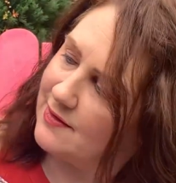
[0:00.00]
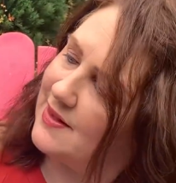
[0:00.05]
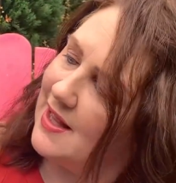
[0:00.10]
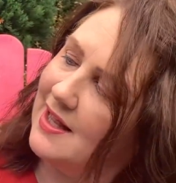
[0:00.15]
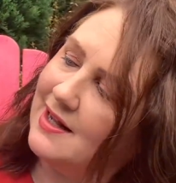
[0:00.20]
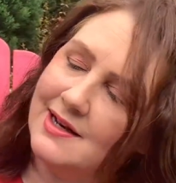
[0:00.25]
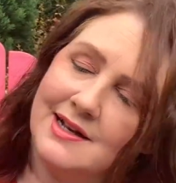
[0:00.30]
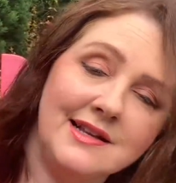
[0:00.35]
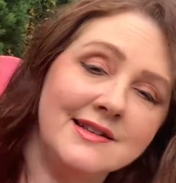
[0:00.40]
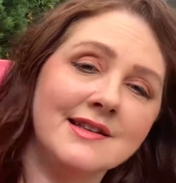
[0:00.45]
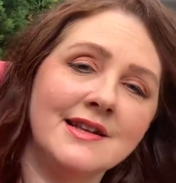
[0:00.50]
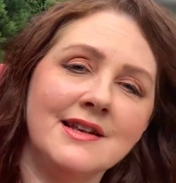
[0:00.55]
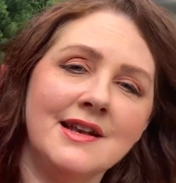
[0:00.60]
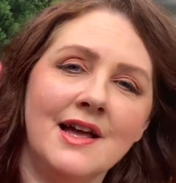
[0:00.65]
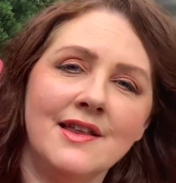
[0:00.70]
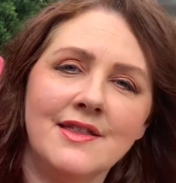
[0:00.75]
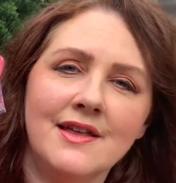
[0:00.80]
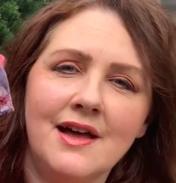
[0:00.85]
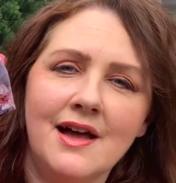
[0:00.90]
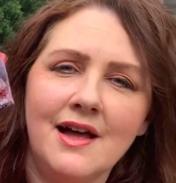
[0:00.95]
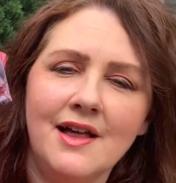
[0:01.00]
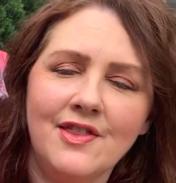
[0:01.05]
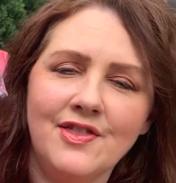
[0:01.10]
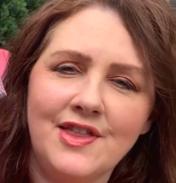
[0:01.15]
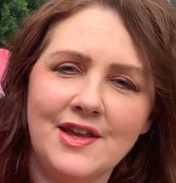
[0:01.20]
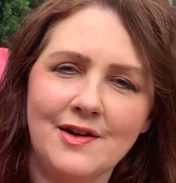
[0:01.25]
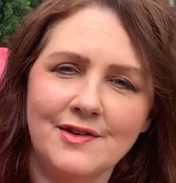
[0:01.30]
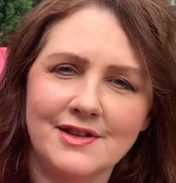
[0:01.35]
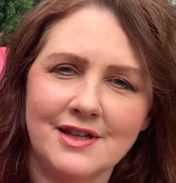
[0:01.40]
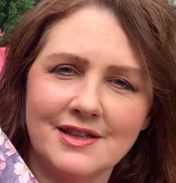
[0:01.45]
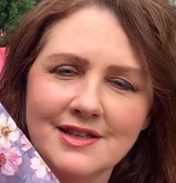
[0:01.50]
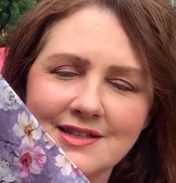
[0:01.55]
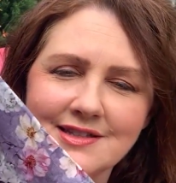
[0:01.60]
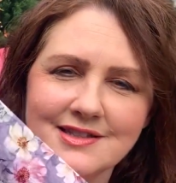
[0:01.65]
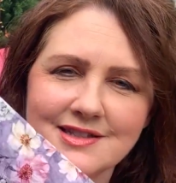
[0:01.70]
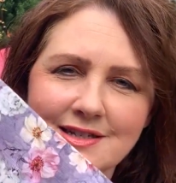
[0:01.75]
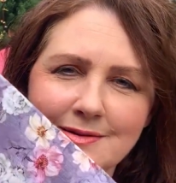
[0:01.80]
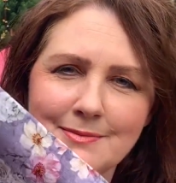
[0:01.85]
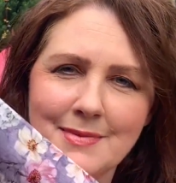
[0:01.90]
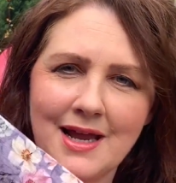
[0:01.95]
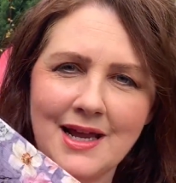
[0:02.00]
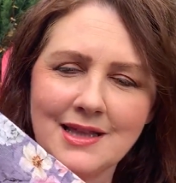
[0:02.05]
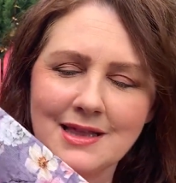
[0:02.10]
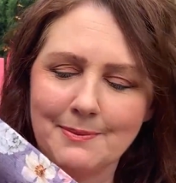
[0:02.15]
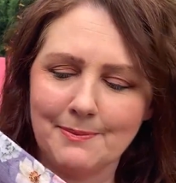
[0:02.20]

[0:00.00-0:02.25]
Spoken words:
that is another thing on the list to make, the